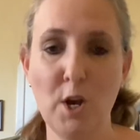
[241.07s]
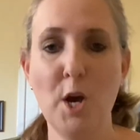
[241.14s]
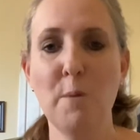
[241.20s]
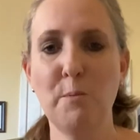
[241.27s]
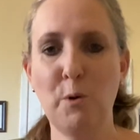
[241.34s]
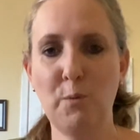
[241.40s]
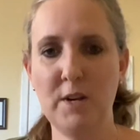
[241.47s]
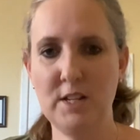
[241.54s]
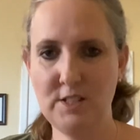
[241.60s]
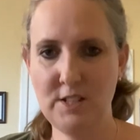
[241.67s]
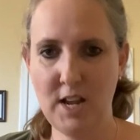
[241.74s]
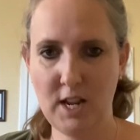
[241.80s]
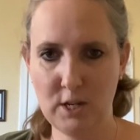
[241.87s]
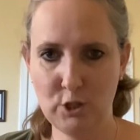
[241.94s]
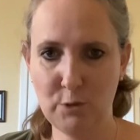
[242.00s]
But when it's
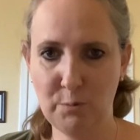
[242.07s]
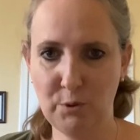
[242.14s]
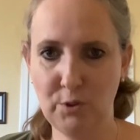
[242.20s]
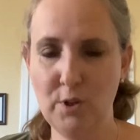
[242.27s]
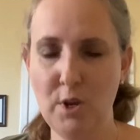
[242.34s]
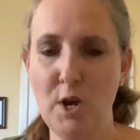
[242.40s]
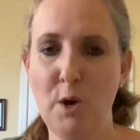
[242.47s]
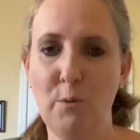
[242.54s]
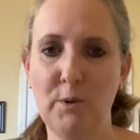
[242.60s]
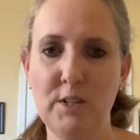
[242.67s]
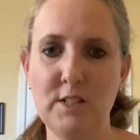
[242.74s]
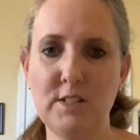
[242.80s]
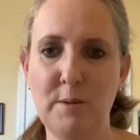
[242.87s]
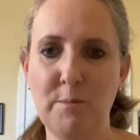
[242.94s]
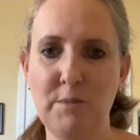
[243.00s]
tangible, when it's
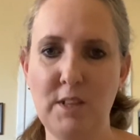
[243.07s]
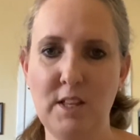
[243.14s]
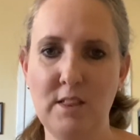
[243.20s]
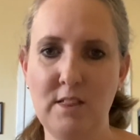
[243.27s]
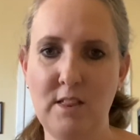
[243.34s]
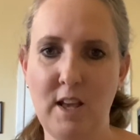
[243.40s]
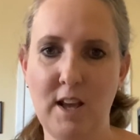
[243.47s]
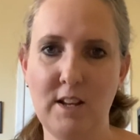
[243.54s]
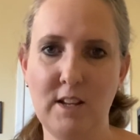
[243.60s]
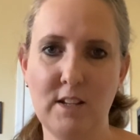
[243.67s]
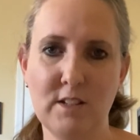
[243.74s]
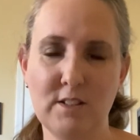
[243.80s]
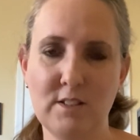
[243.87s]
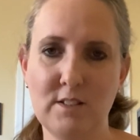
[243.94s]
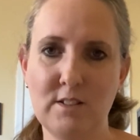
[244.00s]
something that
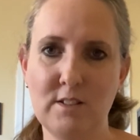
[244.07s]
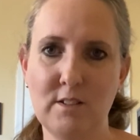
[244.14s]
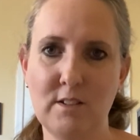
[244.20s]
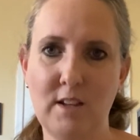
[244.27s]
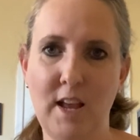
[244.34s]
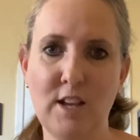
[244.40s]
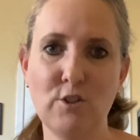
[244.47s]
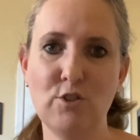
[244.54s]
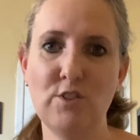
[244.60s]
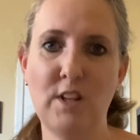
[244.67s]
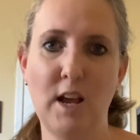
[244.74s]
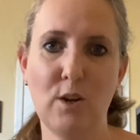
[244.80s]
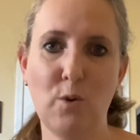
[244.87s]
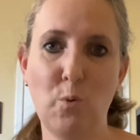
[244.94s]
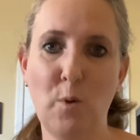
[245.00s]
answers
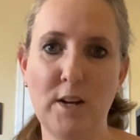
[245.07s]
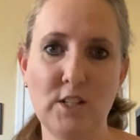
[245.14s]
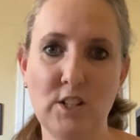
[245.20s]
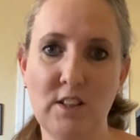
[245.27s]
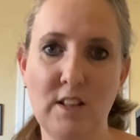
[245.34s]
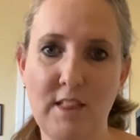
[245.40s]
that question that